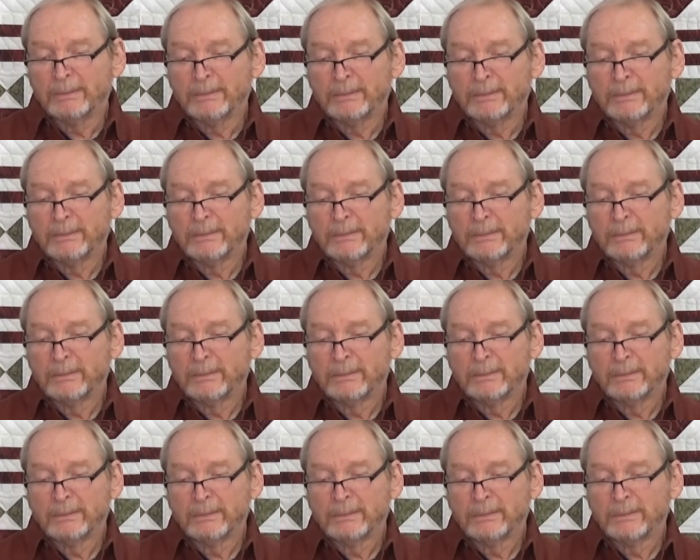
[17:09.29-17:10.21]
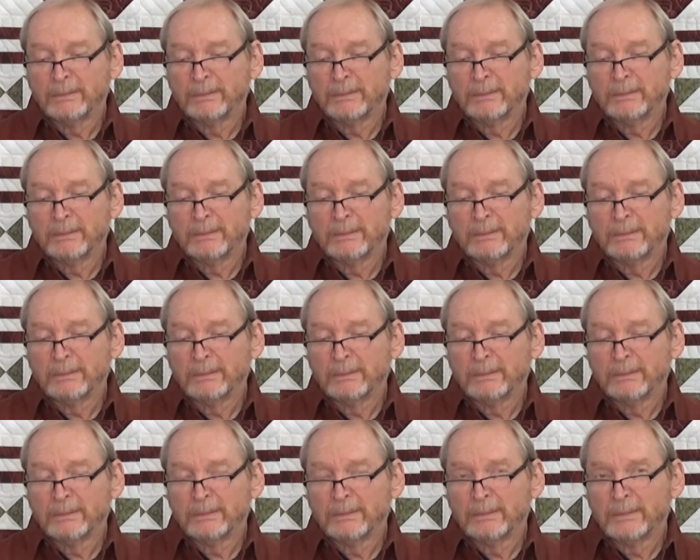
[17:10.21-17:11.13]

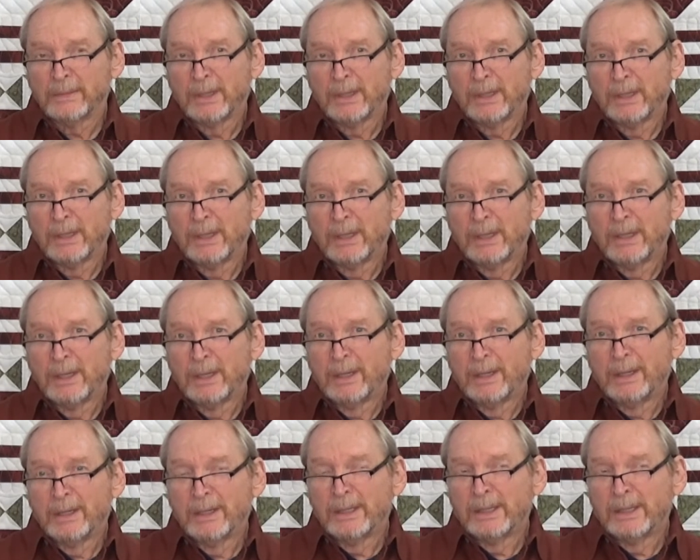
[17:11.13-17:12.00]
Nothing is said.